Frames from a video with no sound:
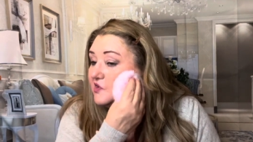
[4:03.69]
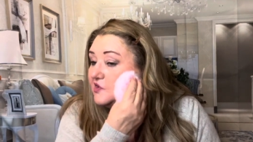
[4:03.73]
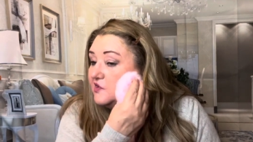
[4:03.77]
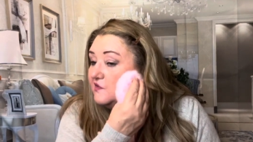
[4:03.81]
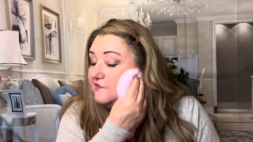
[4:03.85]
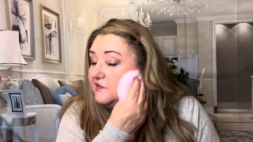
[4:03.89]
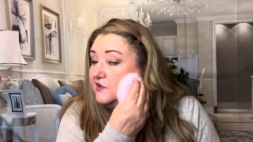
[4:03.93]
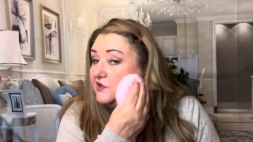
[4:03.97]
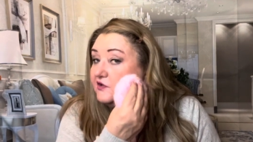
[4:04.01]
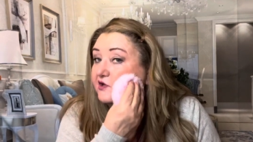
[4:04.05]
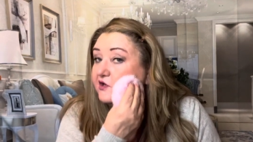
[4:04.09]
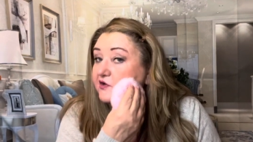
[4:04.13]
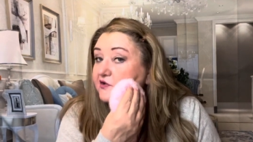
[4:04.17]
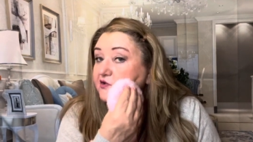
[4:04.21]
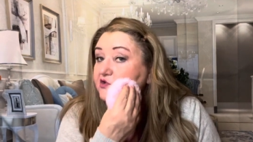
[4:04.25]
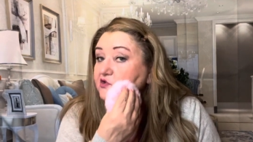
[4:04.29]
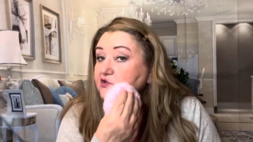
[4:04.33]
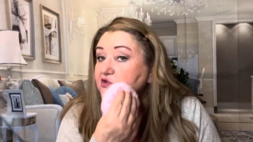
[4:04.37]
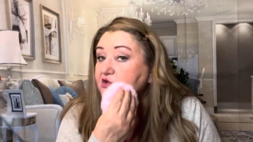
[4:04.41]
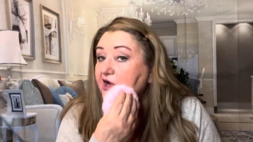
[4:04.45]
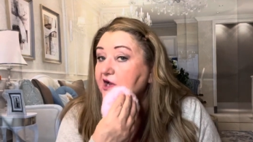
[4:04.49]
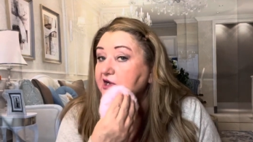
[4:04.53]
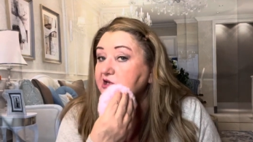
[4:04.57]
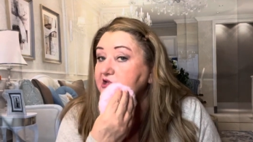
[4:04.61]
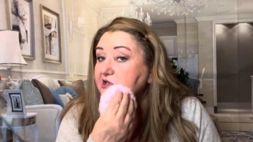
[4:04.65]
If you hear the
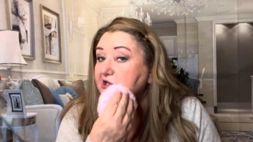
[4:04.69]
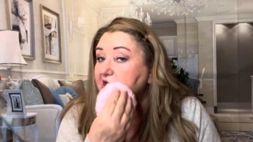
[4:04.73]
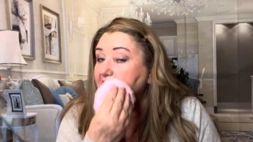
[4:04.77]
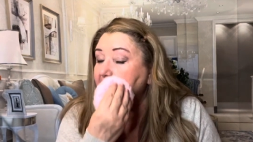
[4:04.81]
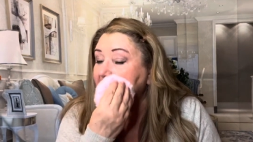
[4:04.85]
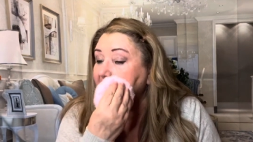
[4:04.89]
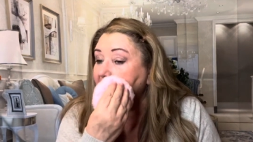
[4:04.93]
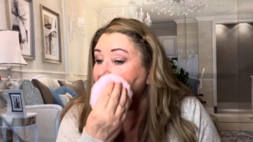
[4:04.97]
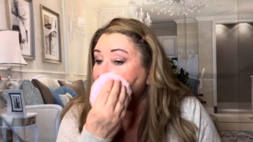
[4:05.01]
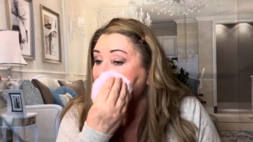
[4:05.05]
scratching, that's the